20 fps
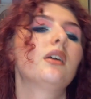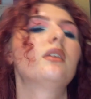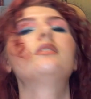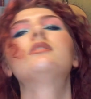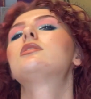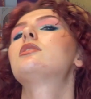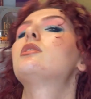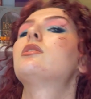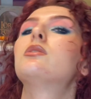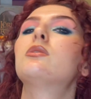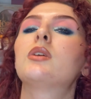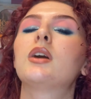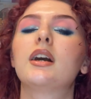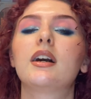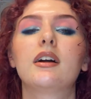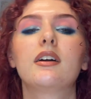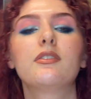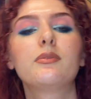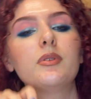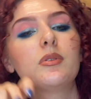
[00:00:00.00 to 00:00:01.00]
So
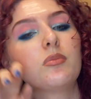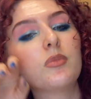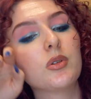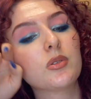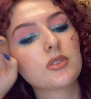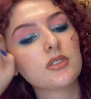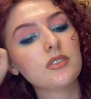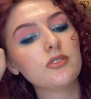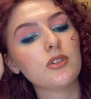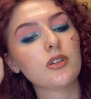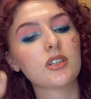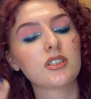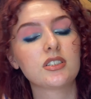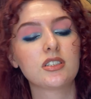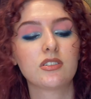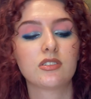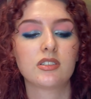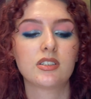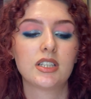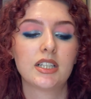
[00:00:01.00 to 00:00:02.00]
I've been mostly
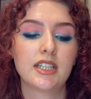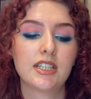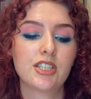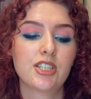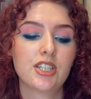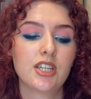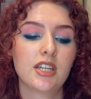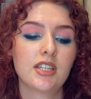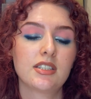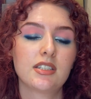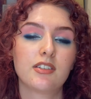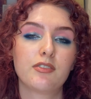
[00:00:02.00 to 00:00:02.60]
focusing on the light shades.